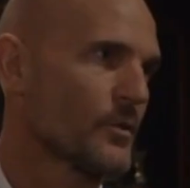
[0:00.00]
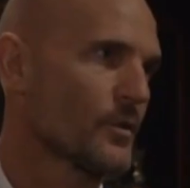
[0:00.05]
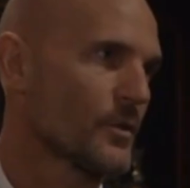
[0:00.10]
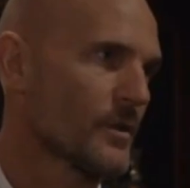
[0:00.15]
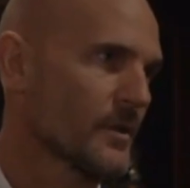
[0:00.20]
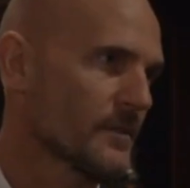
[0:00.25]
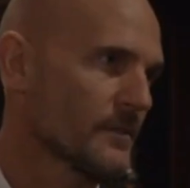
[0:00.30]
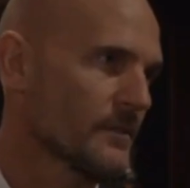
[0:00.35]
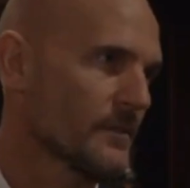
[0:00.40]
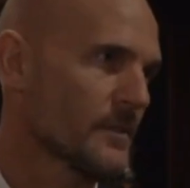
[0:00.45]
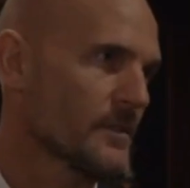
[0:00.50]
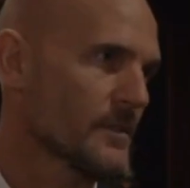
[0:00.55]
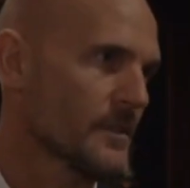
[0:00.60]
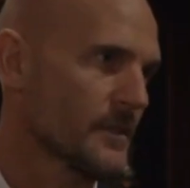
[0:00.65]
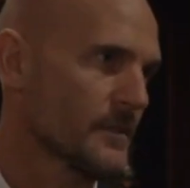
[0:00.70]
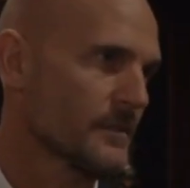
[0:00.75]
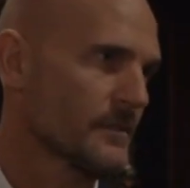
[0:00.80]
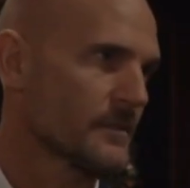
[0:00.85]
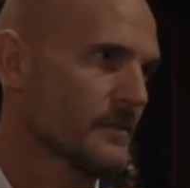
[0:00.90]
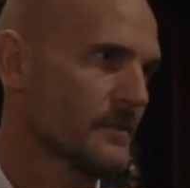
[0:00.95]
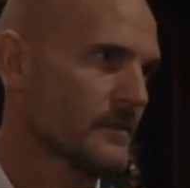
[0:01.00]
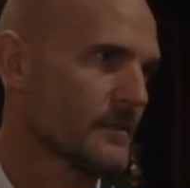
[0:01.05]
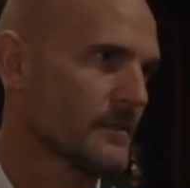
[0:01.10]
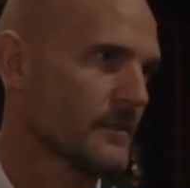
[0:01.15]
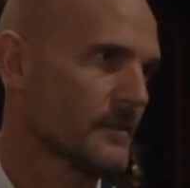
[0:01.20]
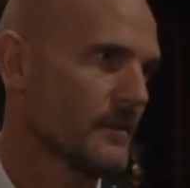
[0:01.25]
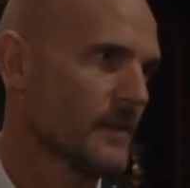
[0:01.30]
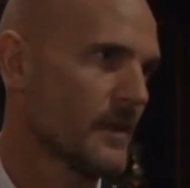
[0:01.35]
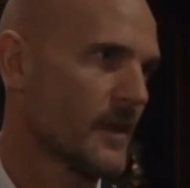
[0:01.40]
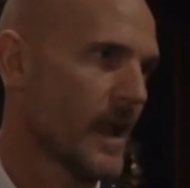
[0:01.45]
Nora, isn't
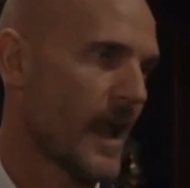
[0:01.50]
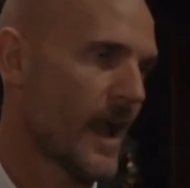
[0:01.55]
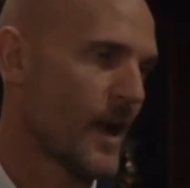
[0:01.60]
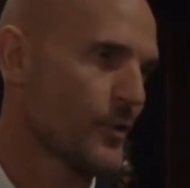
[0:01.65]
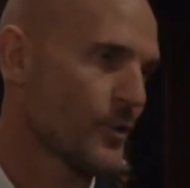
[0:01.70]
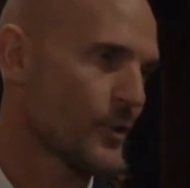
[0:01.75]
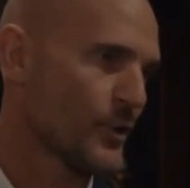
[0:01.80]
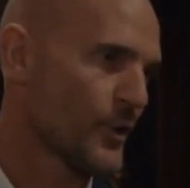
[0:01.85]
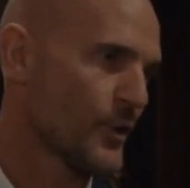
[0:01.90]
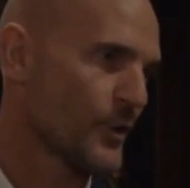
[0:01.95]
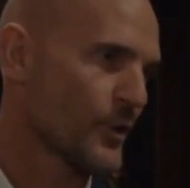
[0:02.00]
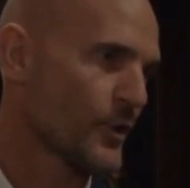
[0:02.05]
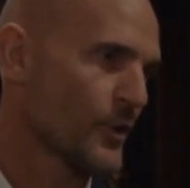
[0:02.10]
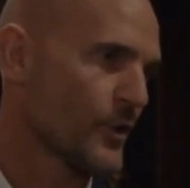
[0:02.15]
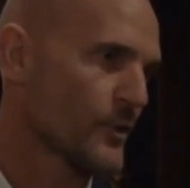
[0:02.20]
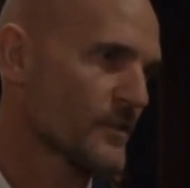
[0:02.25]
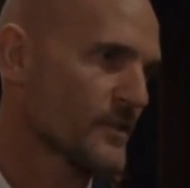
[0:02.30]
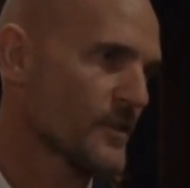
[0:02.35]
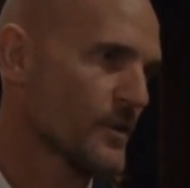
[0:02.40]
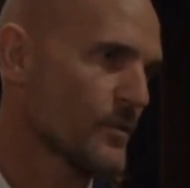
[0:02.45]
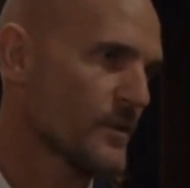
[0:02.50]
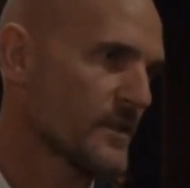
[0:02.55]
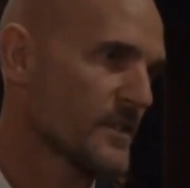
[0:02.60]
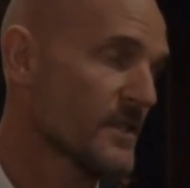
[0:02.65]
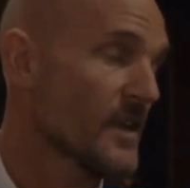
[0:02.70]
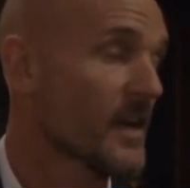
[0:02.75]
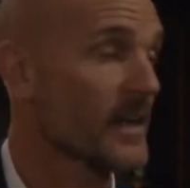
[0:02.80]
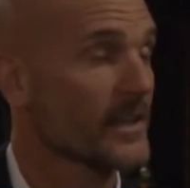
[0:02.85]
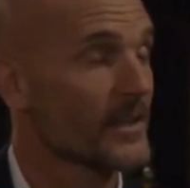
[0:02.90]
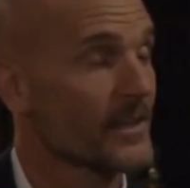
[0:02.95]
it? How did her consult with
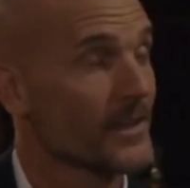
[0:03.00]
psych